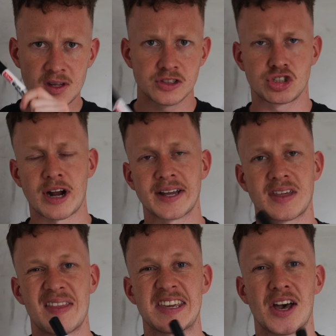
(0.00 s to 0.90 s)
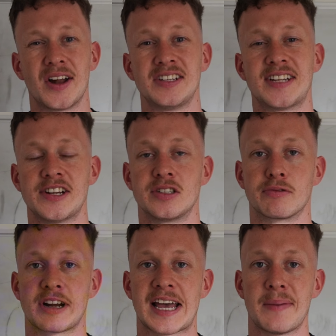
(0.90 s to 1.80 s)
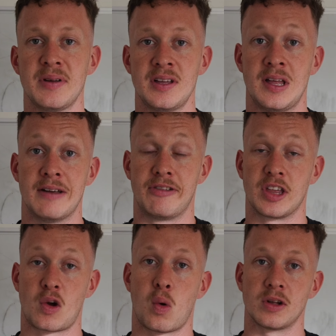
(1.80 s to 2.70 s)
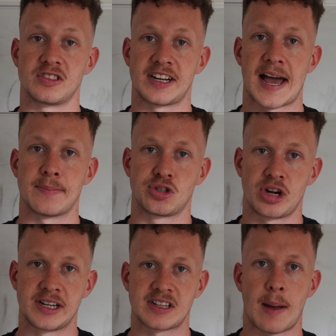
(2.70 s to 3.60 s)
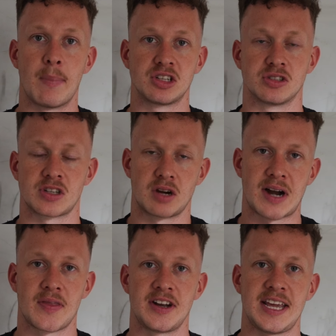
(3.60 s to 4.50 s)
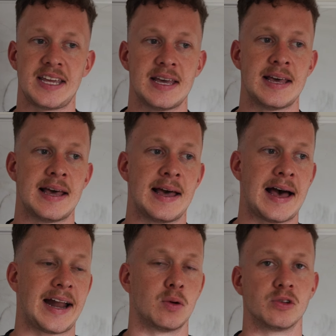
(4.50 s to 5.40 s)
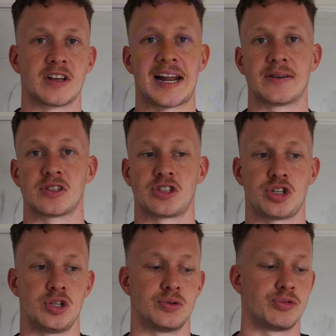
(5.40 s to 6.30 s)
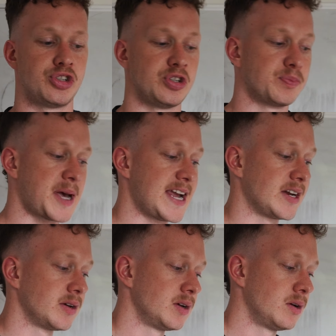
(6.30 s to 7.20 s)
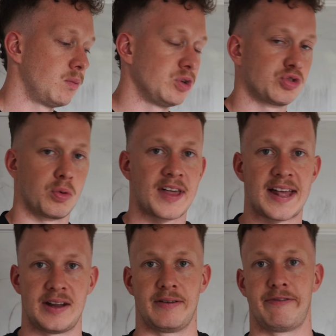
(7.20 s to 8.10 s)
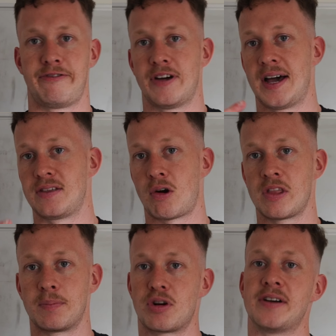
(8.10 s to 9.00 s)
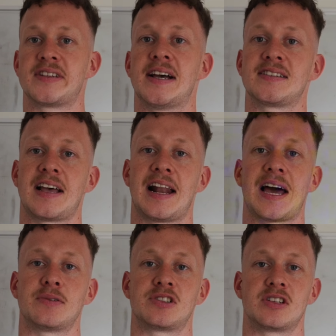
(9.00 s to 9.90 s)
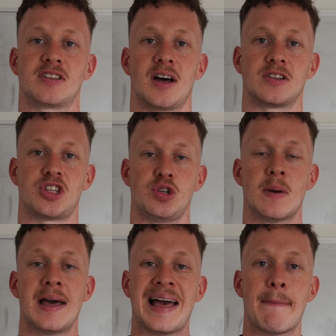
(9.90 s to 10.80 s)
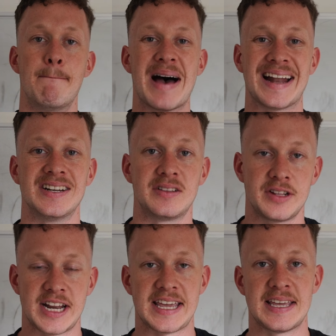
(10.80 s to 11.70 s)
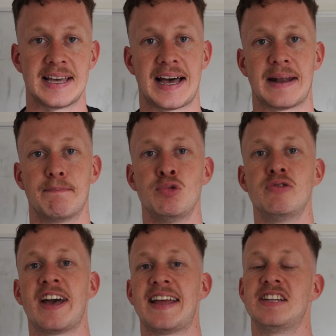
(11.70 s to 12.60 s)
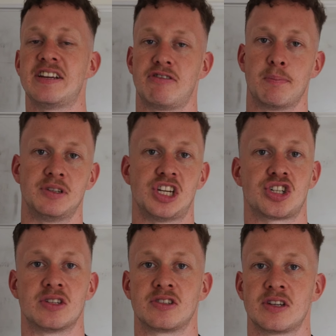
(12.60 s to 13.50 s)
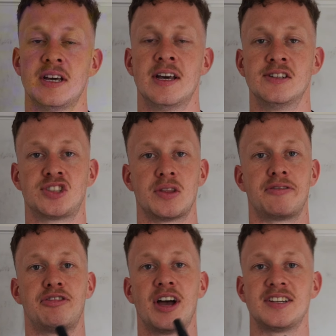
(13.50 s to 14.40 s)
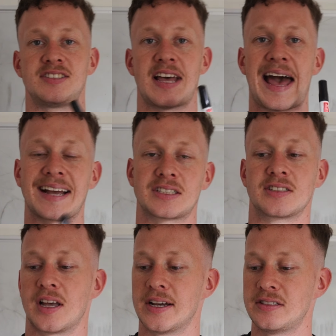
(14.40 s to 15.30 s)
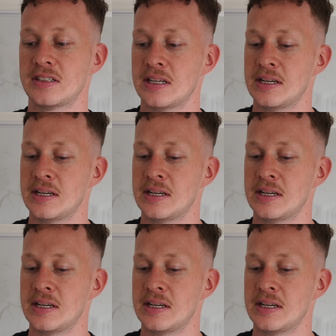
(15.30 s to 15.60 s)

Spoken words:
strength in the early stages of rehab for the quads and hamstrings and muscles around the knee. And it also allows us to reduce pain, which will then further on in the process allow us to start to bend the knee and move it in different positions. So the first exercise